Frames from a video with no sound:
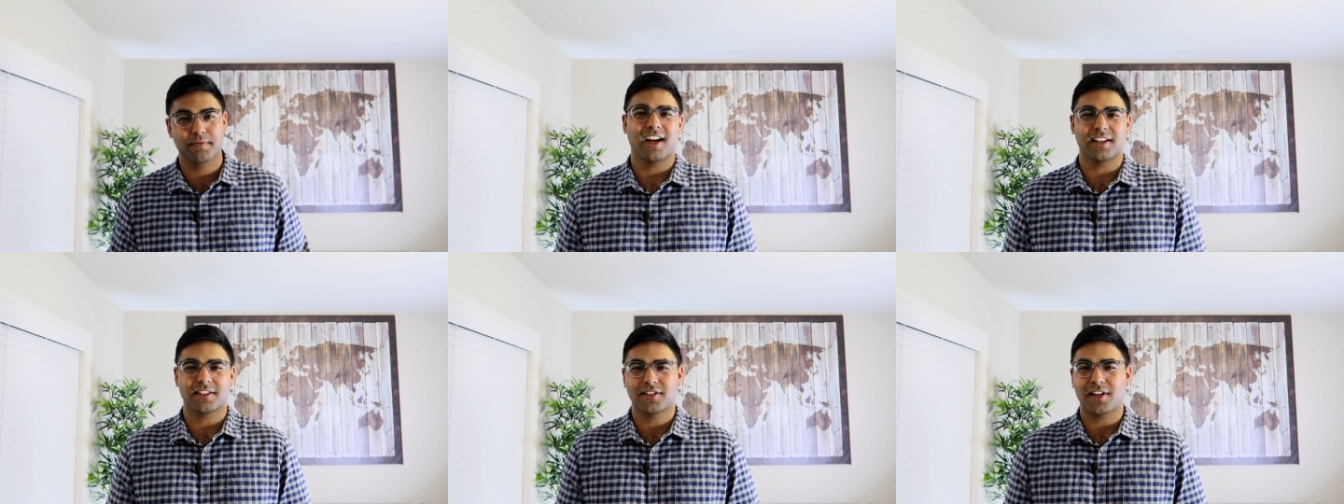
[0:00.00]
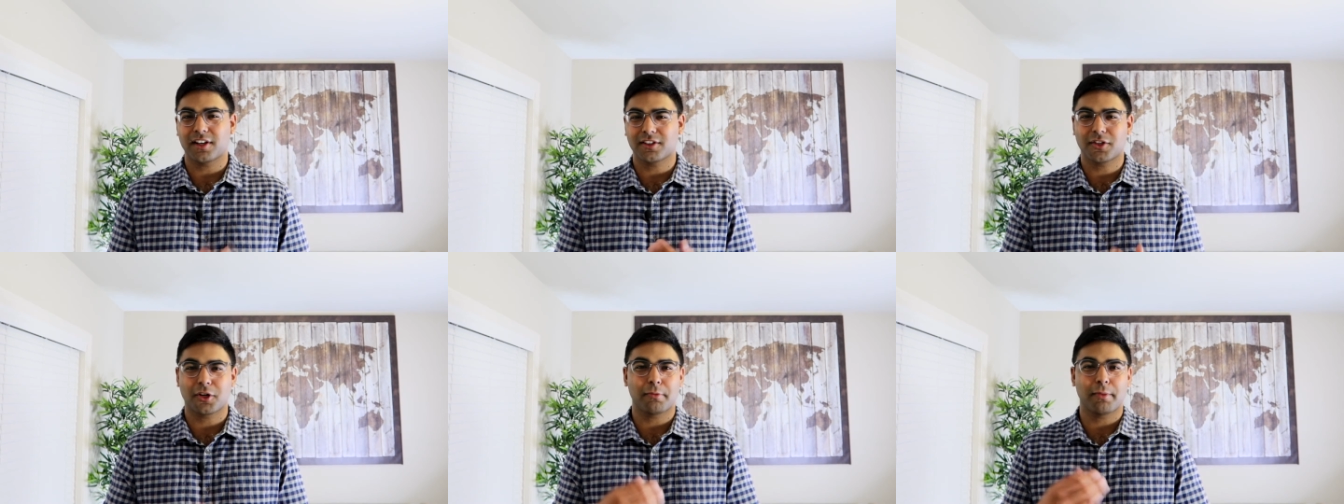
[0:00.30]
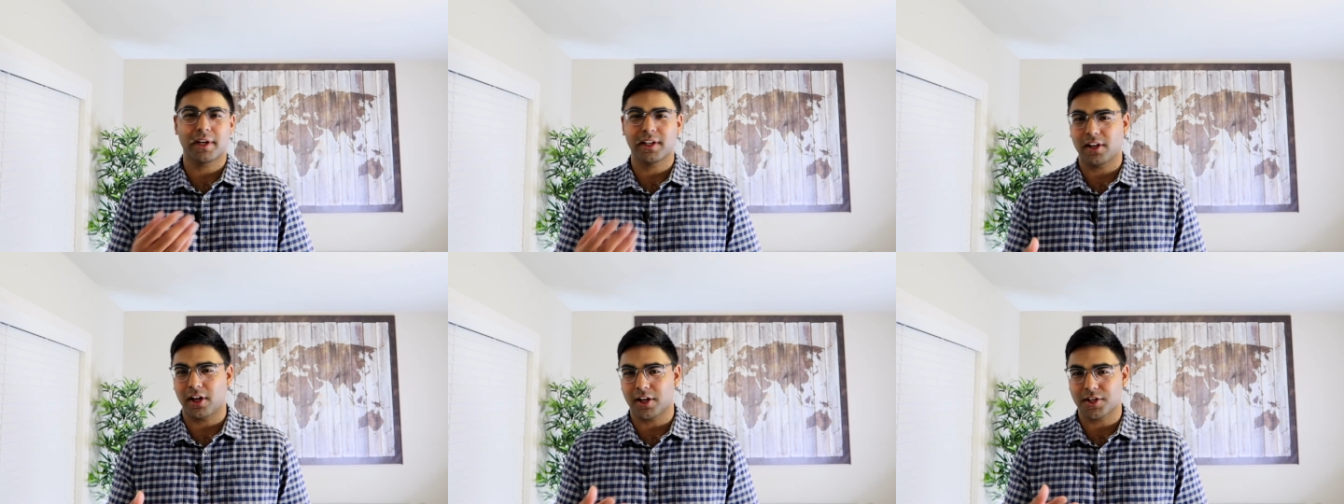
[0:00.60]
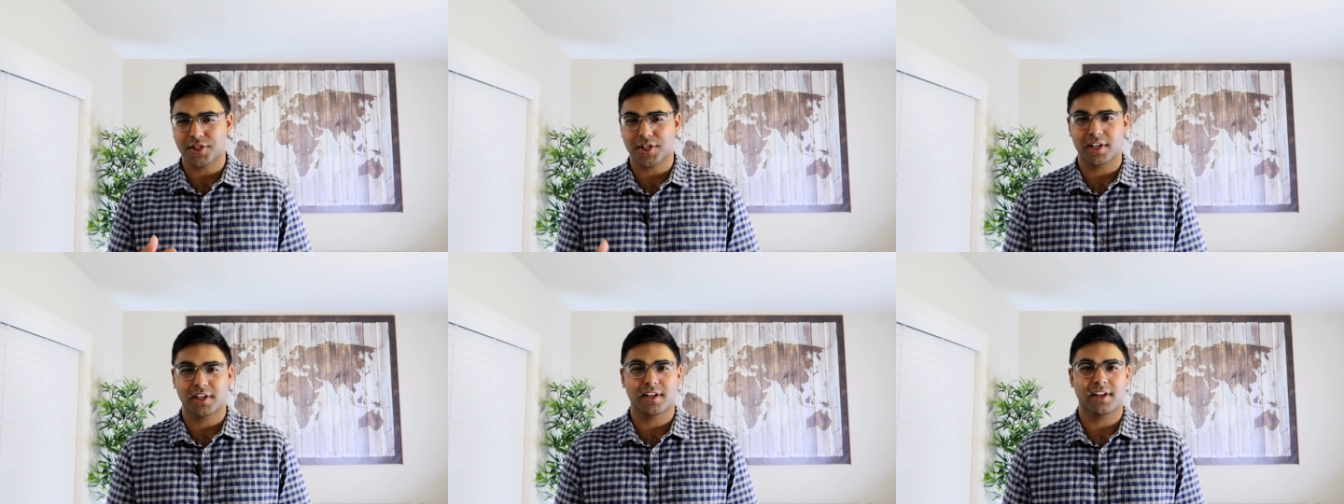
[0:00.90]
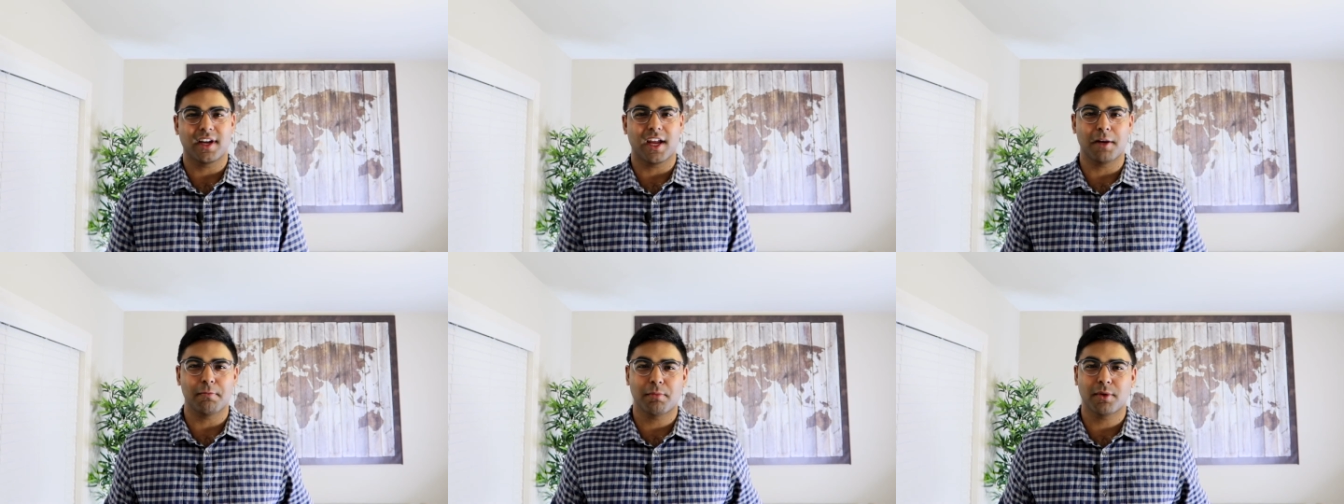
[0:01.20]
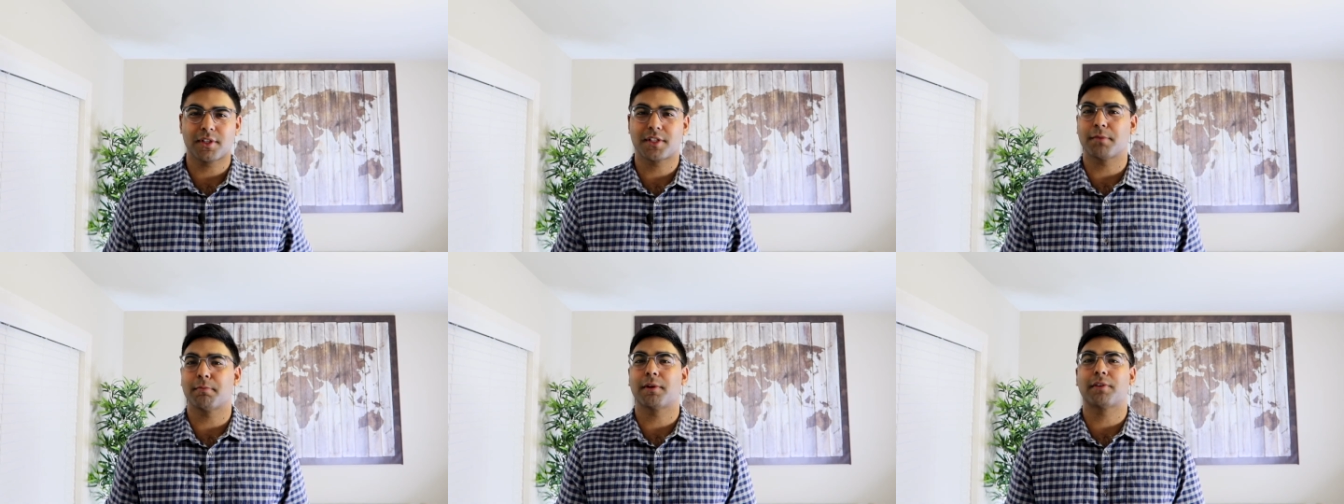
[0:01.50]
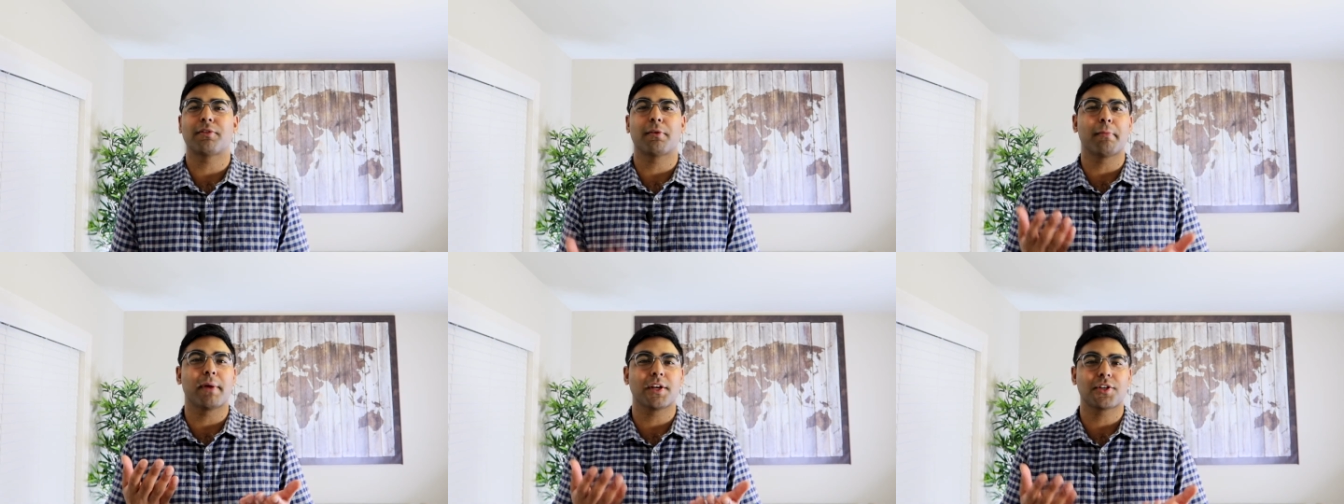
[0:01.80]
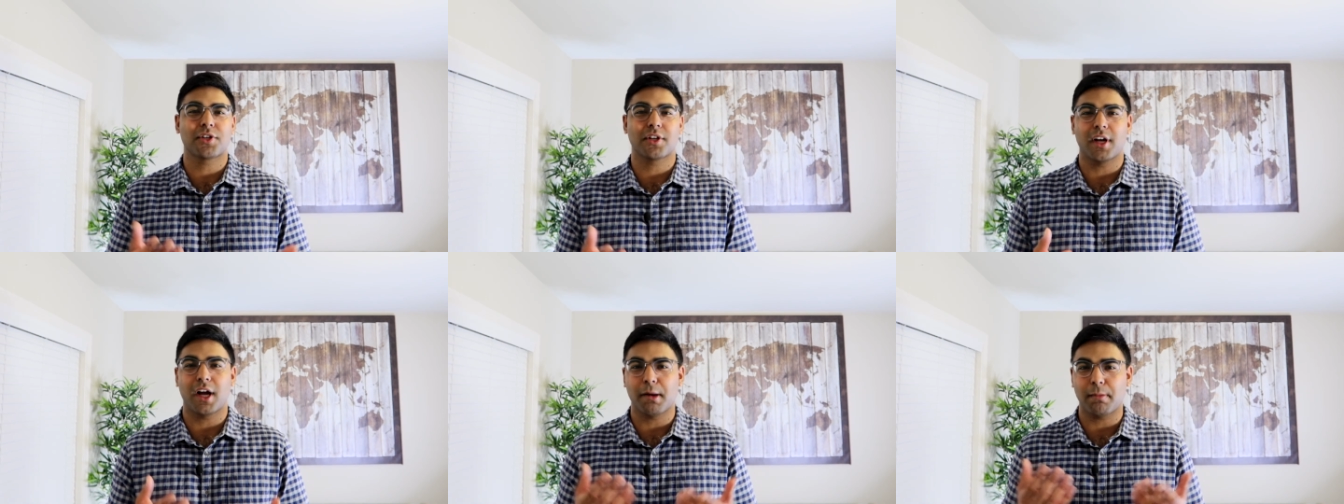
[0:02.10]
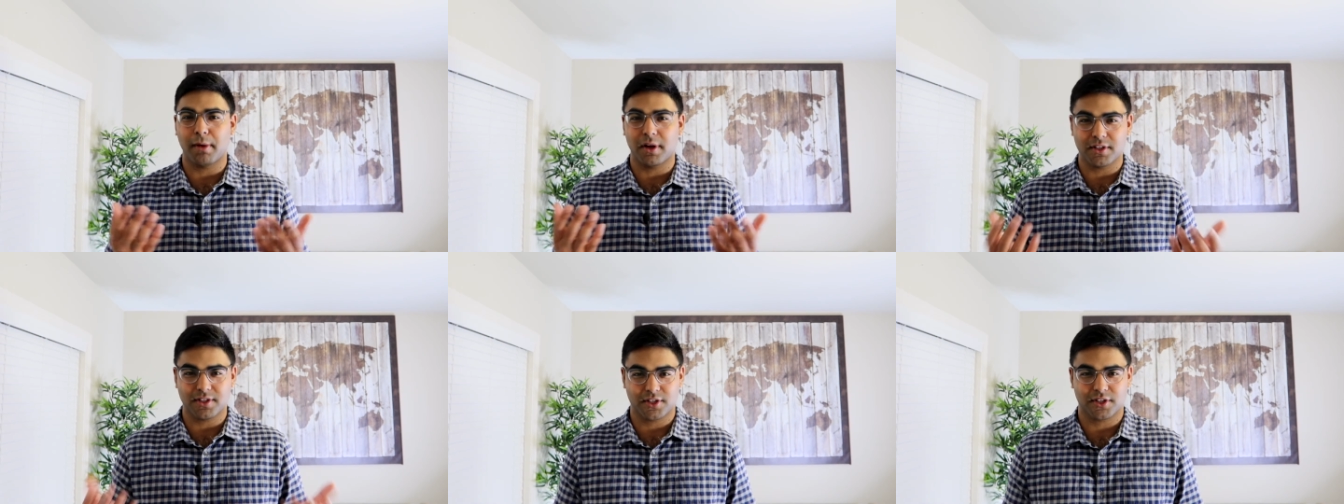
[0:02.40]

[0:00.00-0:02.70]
I'll talk through my logic and put some information up on